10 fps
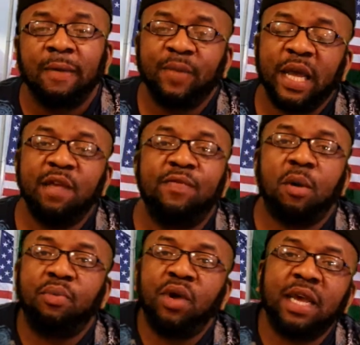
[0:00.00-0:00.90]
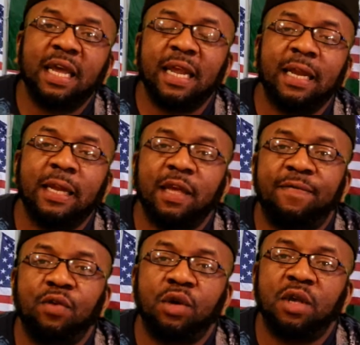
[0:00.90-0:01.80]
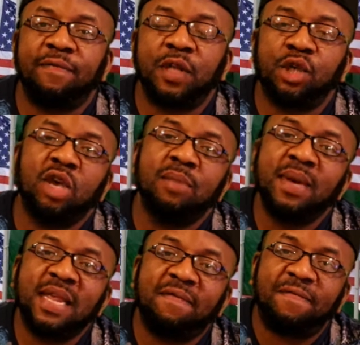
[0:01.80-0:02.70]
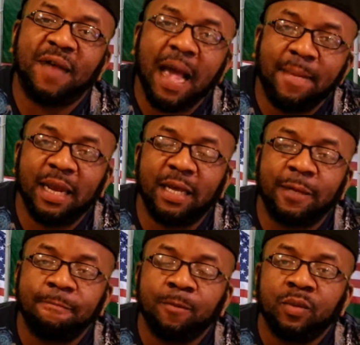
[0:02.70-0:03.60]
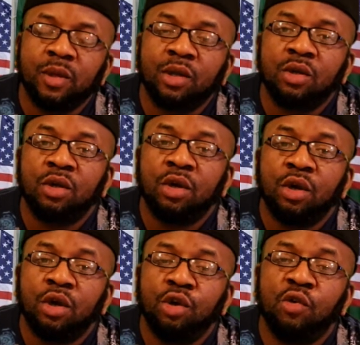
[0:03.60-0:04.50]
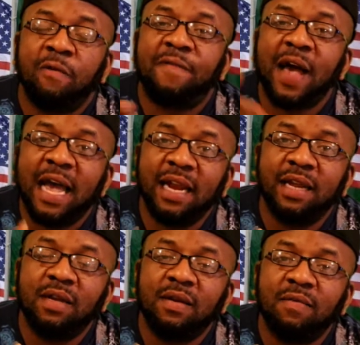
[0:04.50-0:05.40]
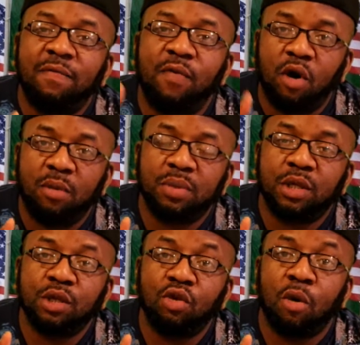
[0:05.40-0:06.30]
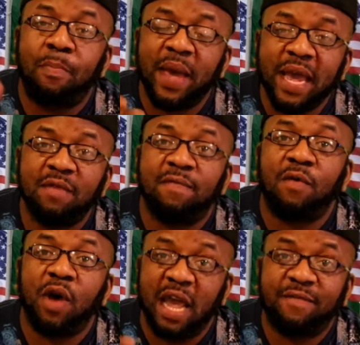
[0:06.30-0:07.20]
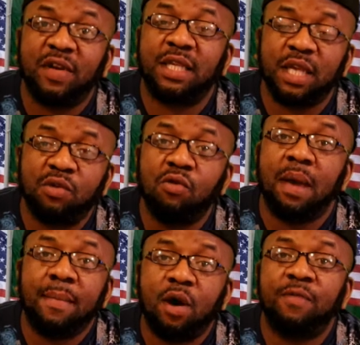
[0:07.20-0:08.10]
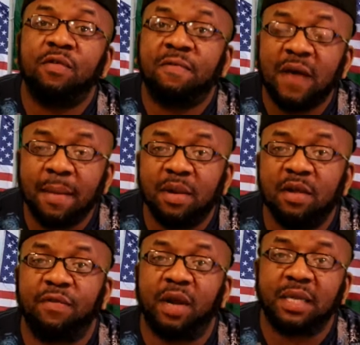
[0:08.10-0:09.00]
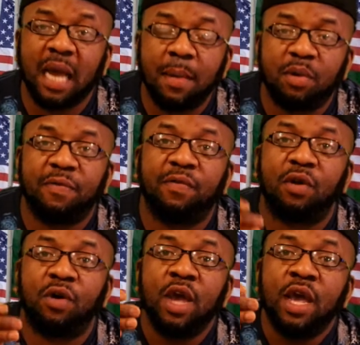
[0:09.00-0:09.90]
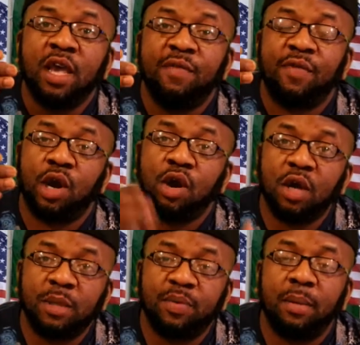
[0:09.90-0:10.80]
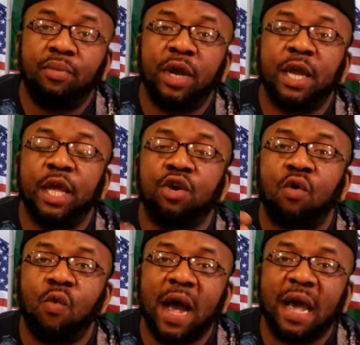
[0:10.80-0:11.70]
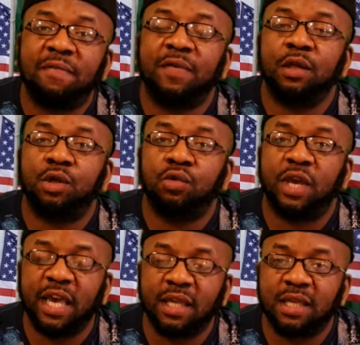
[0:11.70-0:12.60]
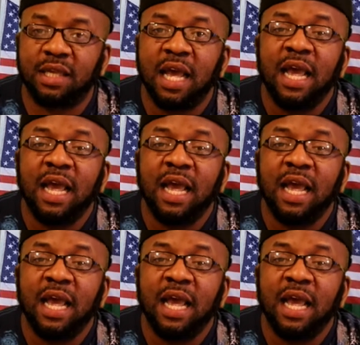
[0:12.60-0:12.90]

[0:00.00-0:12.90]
Then if you're bringing in, if it's your immediate family, you're filing forms, you're paying for every single member of your family. For example, if you're a husband bringing in your wife and 2 kids,